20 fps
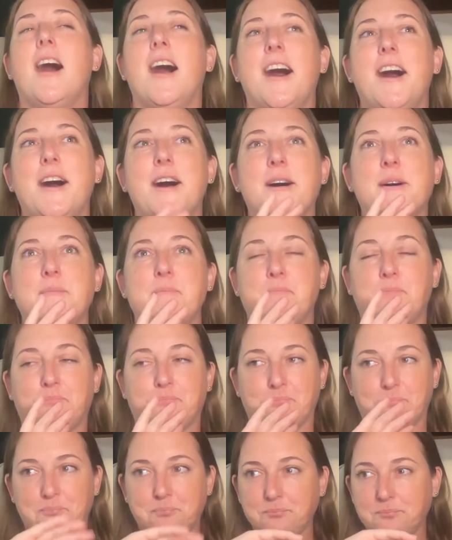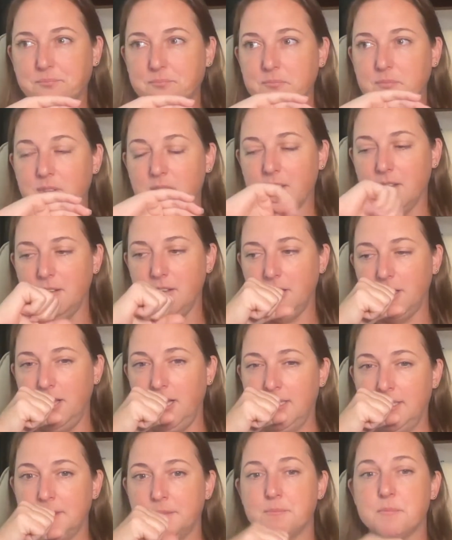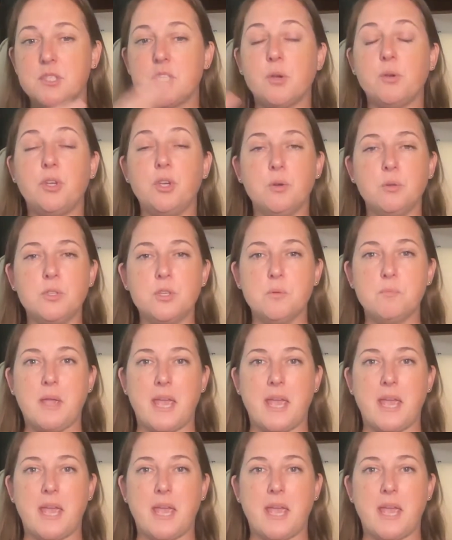Um, so YouTube